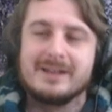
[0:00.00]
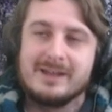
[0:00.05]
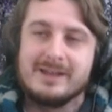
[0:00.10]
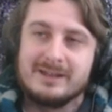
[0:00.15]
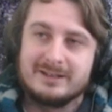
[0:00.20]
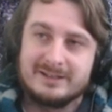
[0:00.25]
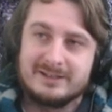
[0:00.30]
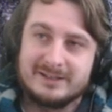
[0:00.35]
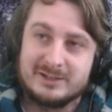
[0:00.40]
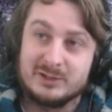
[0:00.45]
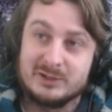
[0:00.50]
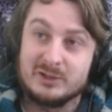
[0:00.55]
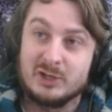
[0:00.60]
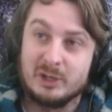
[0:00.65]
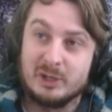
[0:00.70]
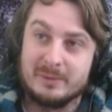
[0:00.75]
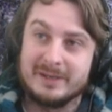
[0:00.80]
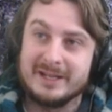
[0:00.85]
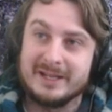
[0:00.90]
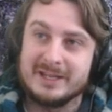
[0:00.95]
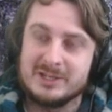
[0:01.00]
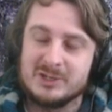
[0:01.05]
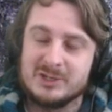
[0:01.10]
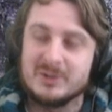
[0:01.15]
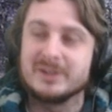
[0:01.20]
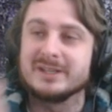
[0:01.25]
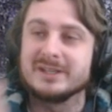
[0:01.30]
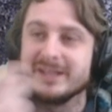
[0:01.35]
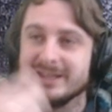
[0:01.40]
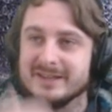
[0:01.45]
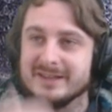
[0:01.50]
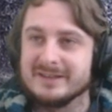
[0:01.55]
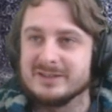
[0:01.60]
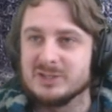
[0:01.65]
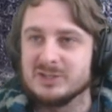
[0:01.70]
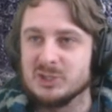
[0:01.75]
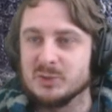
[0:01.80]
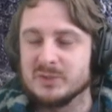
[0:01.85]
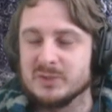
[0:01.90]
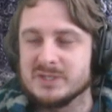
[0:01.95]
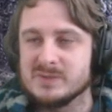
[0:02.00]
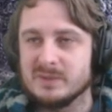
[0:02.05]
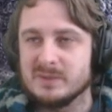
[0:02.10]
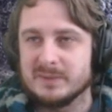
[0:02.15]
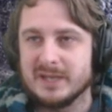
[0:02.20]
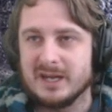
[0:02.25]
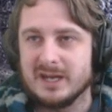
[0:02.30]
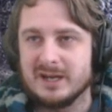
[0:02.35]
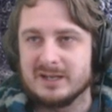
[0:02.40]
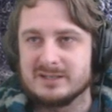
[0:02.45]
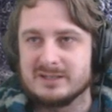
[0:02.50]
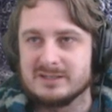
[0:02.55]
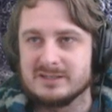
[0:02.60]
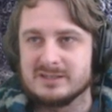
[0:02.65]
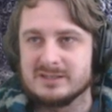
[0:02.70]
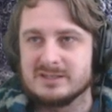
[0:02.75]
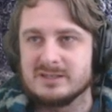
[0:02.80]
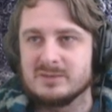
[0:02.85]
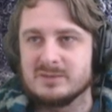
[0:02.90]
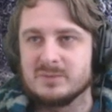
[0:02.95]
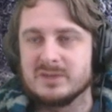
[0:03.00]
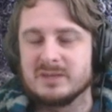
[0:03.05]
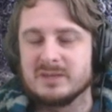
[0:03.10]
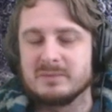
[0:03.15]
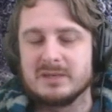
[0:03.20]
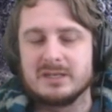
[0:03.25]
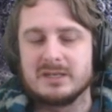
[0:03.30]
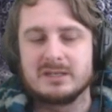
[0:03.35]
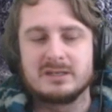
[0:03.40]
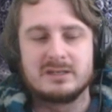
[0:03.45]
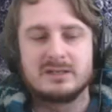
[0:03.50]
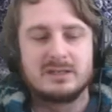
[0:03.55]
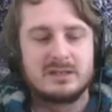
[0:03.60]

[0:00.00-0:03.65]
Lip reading: It could nominate you and then you would swap characters with a minion.